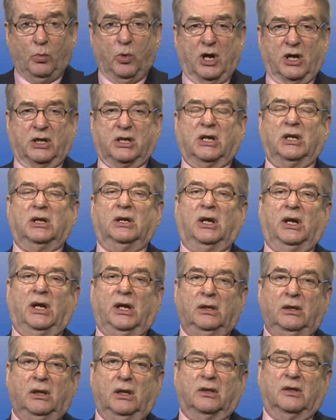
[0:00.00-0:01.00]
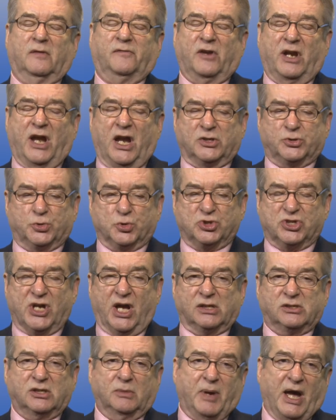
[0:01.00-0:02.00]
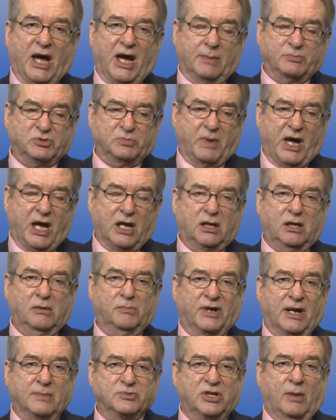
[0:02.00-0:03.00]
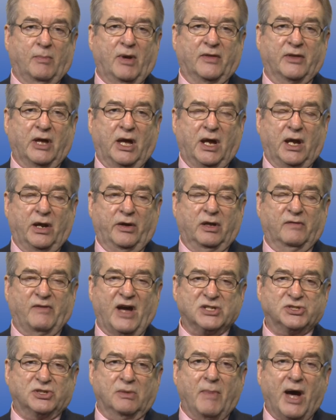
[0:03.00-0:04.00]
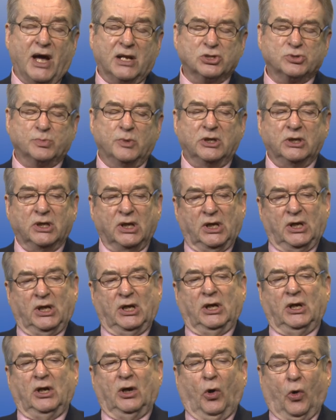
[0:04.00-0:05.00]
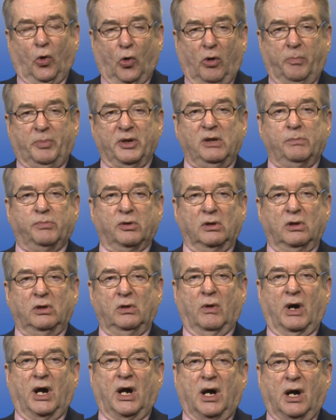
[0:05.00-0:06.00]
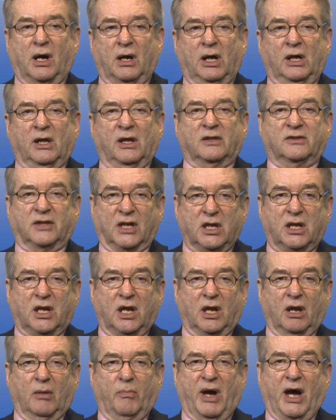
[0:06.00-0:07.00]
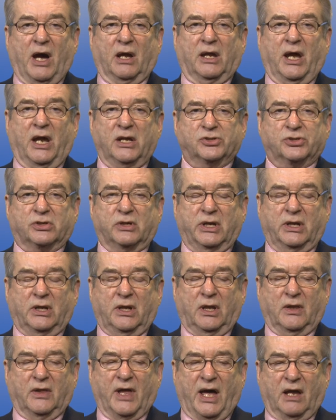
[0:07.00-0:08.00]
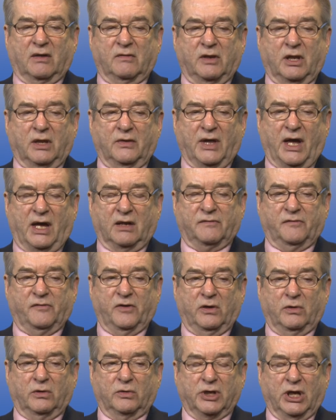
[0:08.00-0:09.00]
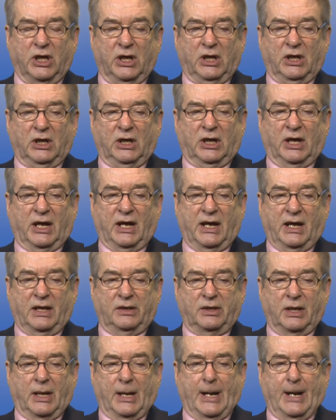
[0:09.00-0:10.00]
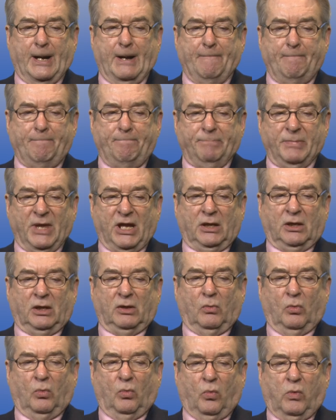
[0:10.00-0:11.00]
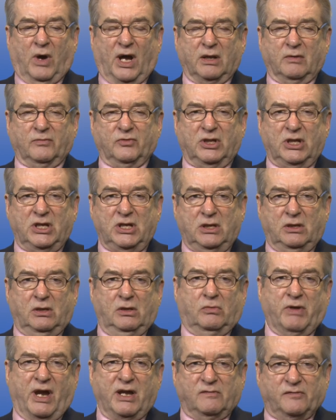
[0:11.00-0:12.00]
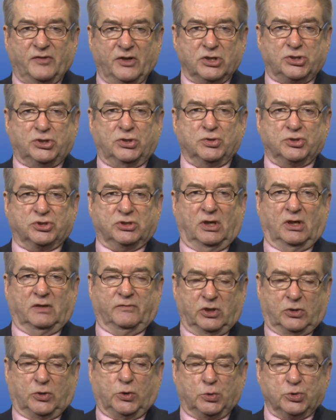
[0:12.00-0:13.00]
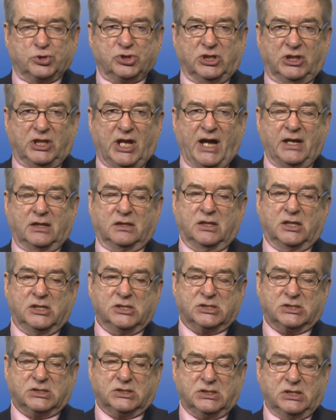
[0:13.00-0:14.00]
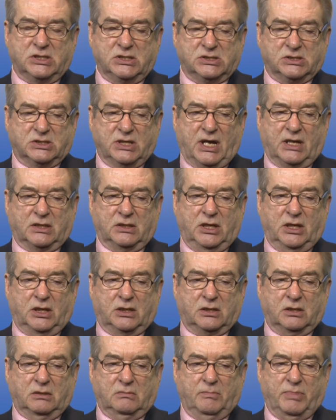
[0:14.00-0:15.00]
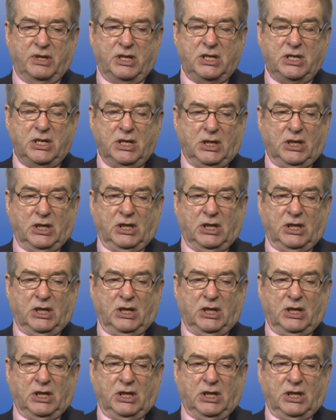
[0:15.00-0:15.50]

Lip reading: working in the financial sector, perhaps banking, perhaps some other area of asset management, or people who are thinking about entering that field. And one of the great virtues of a course like this is that it can be